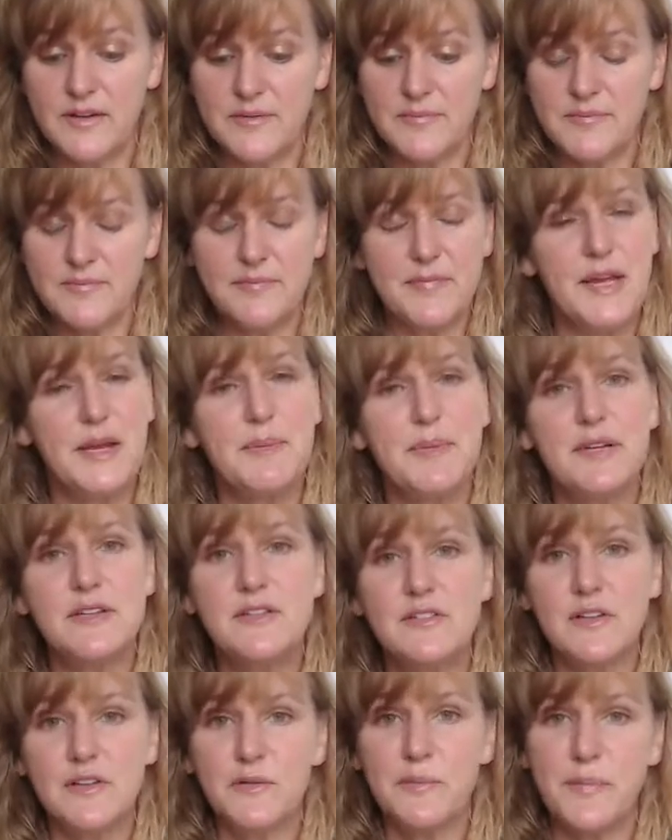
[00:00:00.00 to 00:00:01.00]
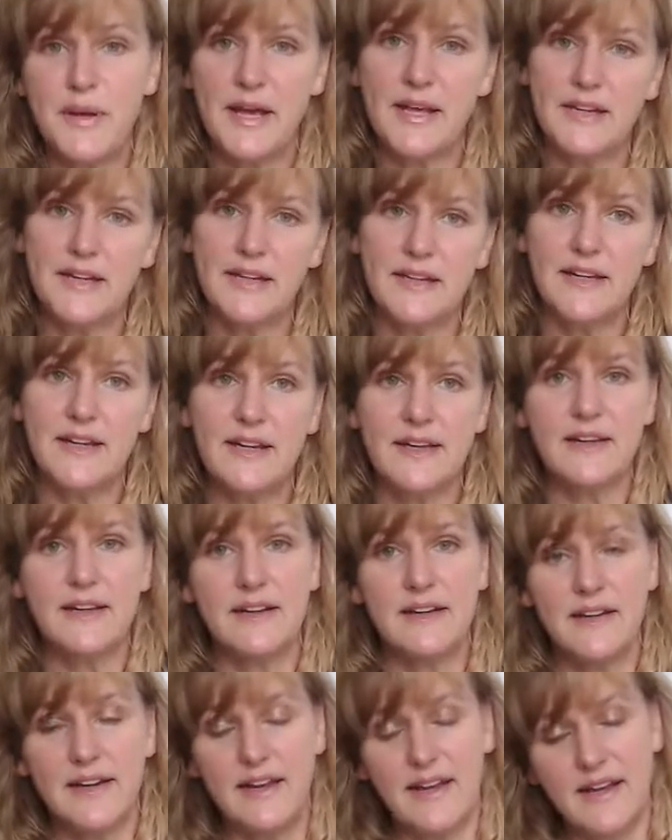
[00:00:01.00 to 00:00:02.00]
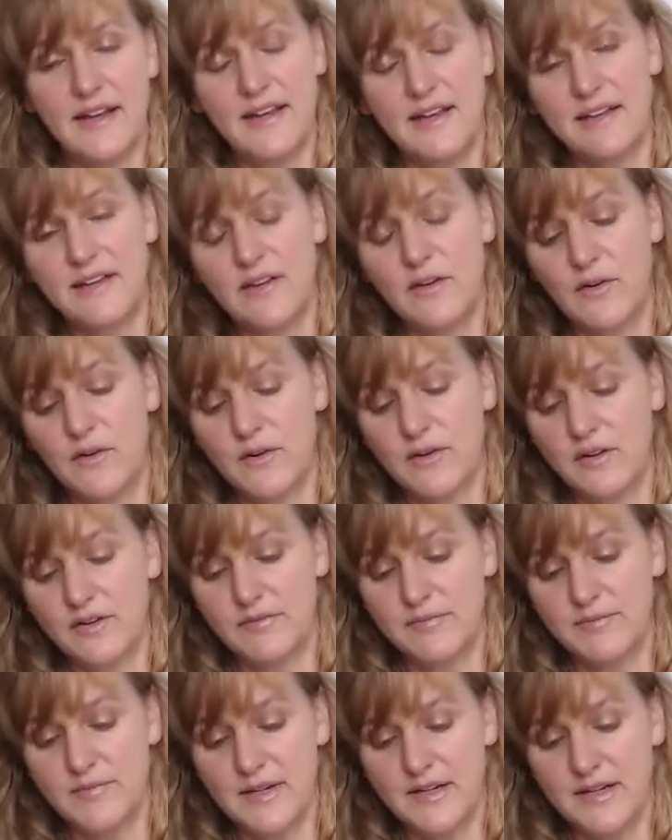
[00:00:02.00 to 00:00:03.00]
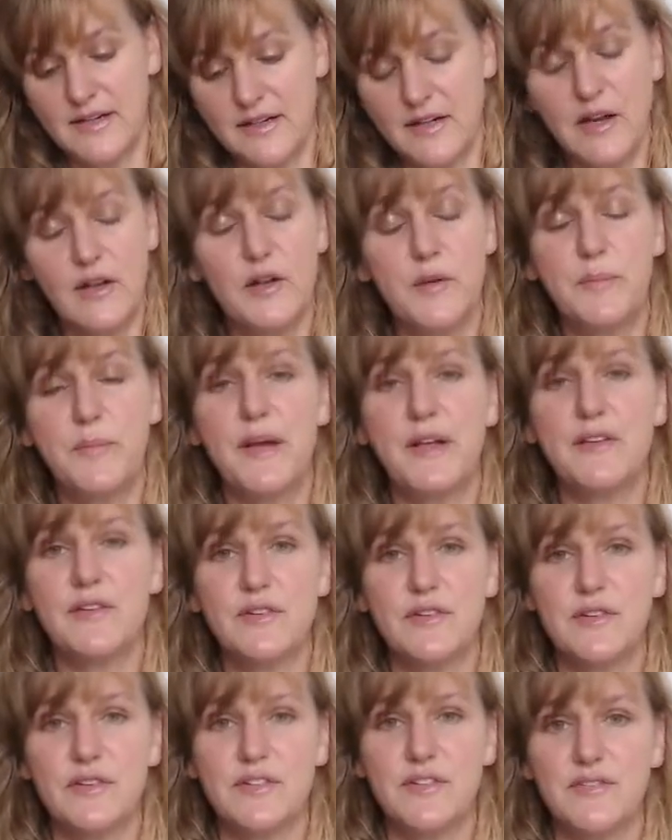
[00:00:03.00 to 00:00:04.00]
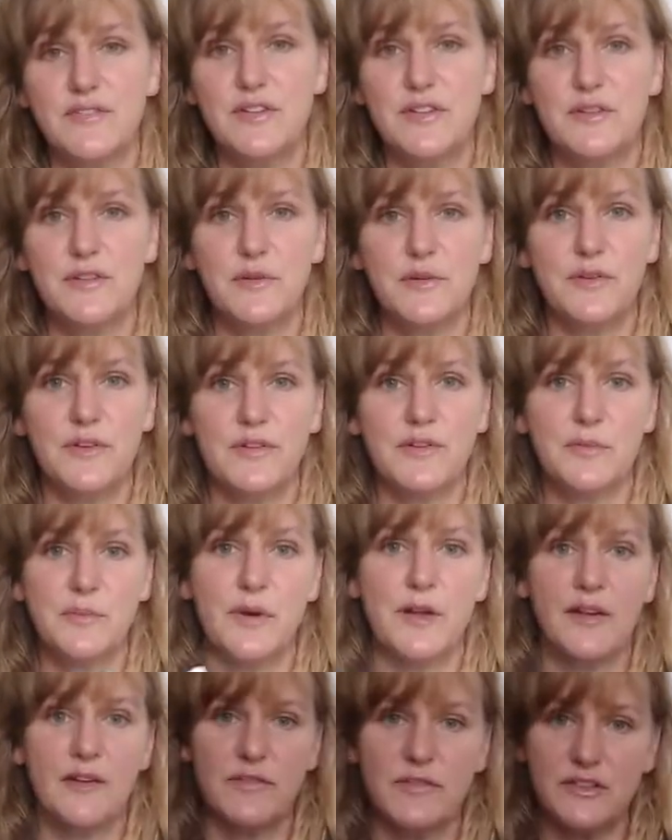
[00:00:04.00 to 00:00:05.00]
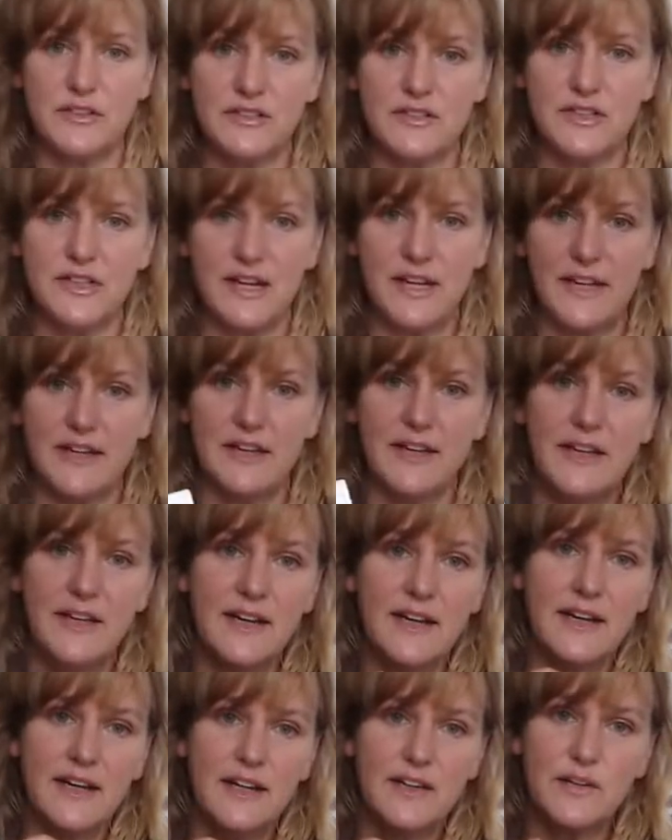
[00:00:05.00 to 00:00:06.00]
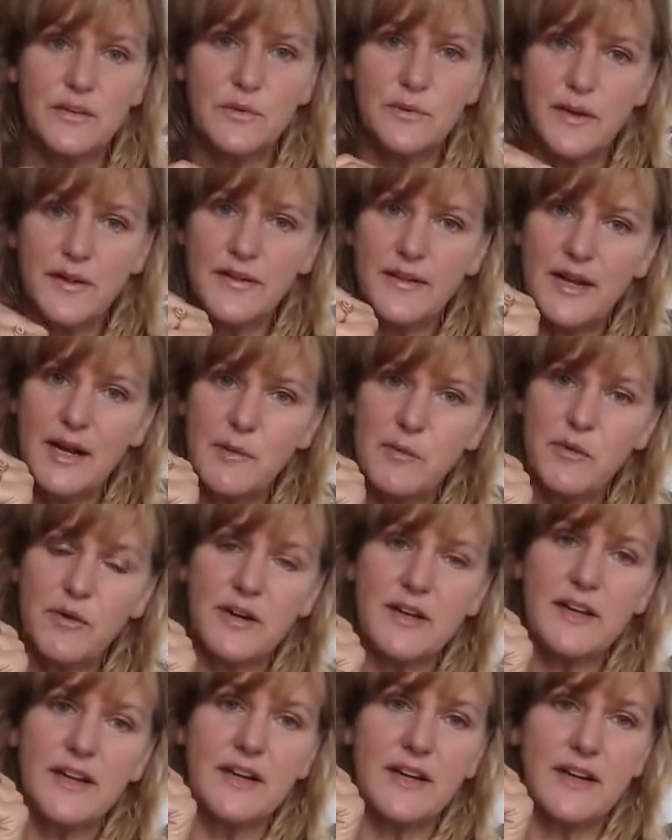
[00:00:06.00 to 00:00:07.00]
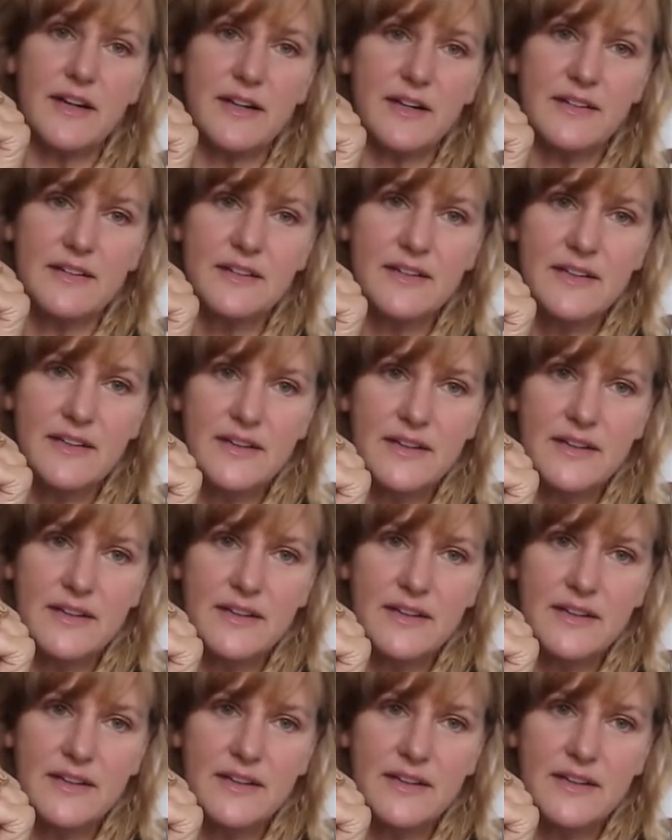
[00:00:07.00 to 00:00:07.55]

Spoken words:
maybe just pen and ink or colored pencils if you do the smaller version. And here's one that I'm working on.